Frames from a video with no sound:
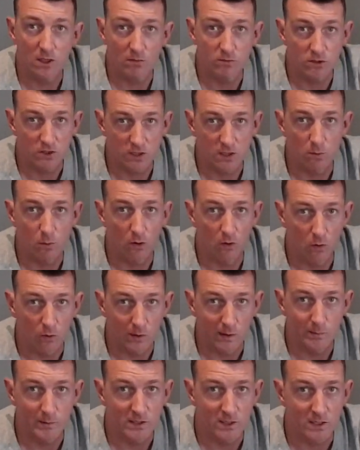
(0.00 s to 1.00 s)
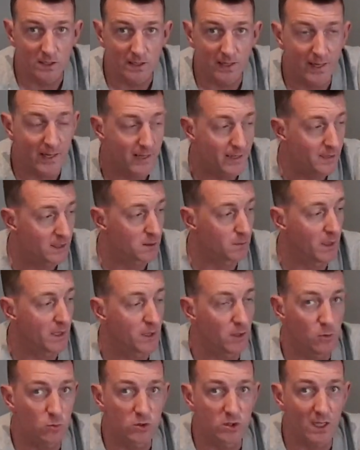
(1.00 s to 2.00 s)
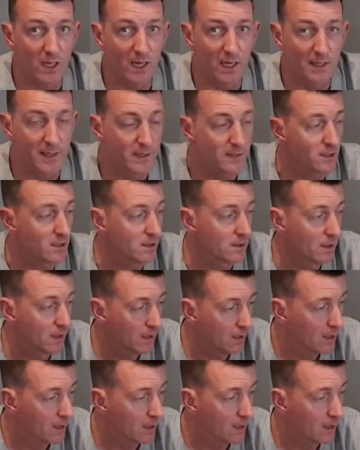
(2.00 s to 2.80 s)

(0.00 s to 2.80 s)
Obviously you want unlimited data to make use out of this.